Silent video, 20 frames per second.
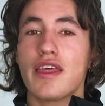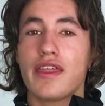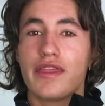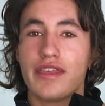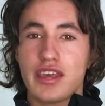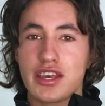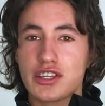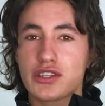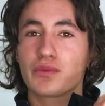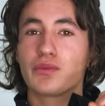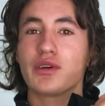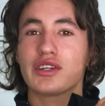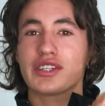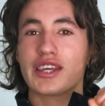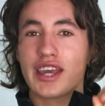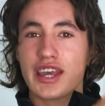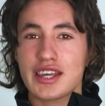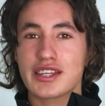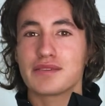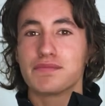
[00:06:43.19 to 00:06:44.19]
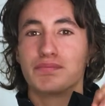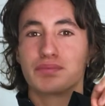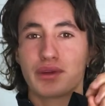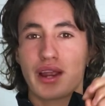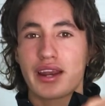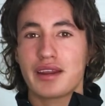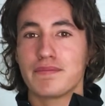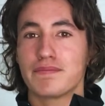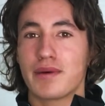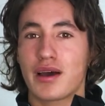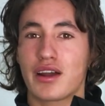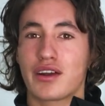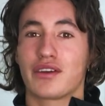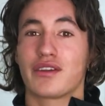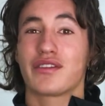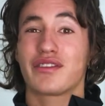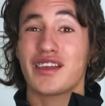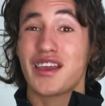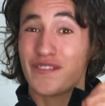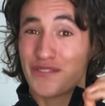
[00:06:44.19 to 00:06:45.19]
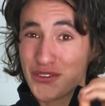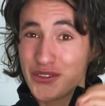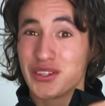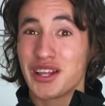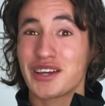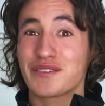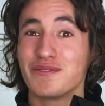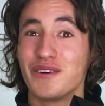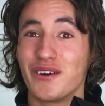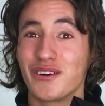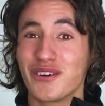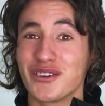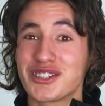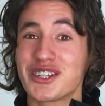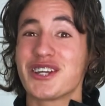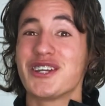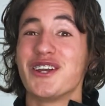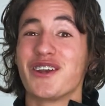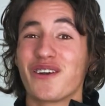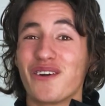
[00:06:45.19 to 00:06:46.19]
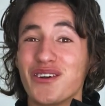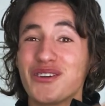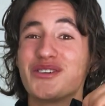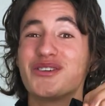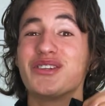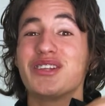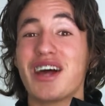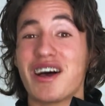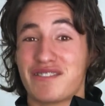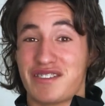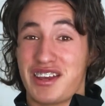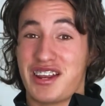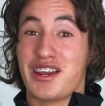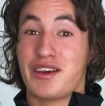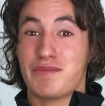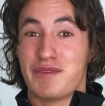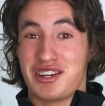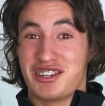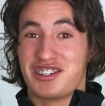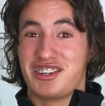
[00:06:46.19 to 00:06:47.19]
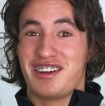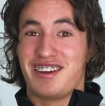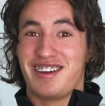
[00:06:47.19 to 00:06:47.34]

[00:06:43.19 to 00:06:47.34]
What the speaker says: This was his bread and butter. If you like moguls, you're going to love Inhibition.